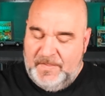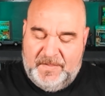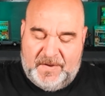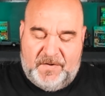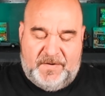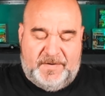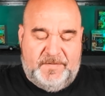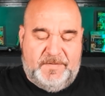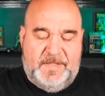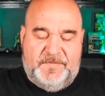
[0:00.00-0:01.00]
Alright.
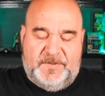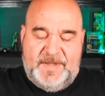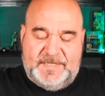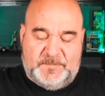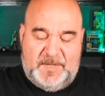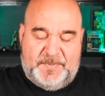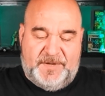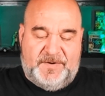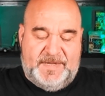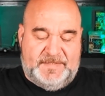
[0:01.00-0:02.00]
So the next one up
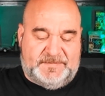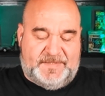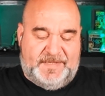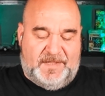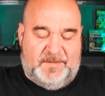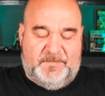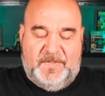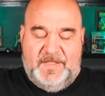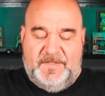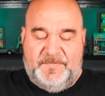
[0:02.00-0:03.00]
here is the
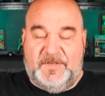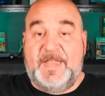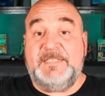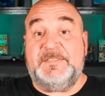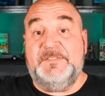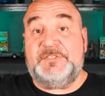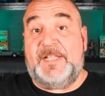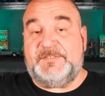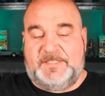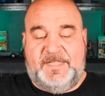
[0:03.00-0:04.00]
latest in the
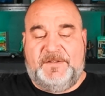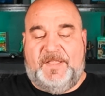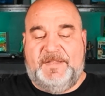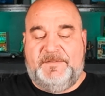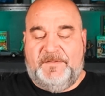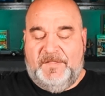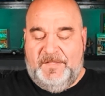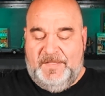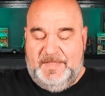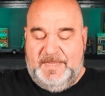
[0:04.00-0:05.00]
Shout Select line.
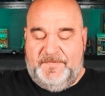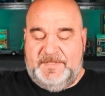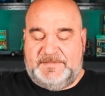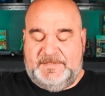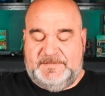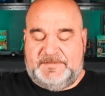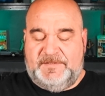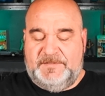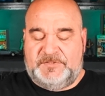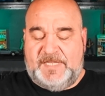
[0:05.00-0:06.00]
And this
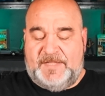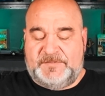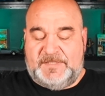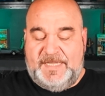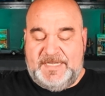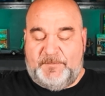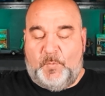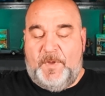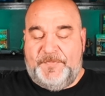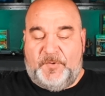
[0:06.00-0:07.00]
is Shout Select number
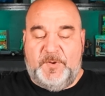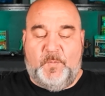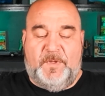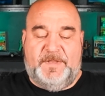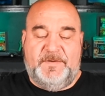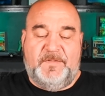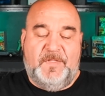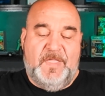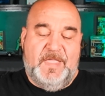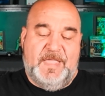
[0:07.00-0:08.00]
131.
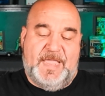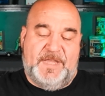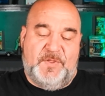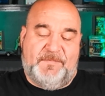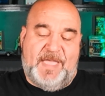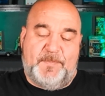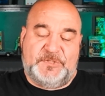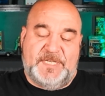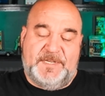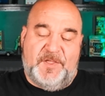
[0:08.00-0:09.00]
And you have Al
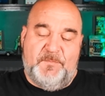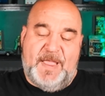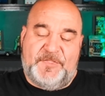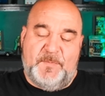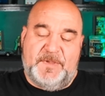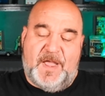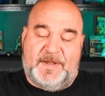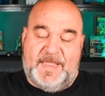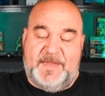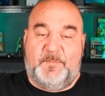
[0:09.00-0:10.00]
Pacino, Matthew McConaughey, and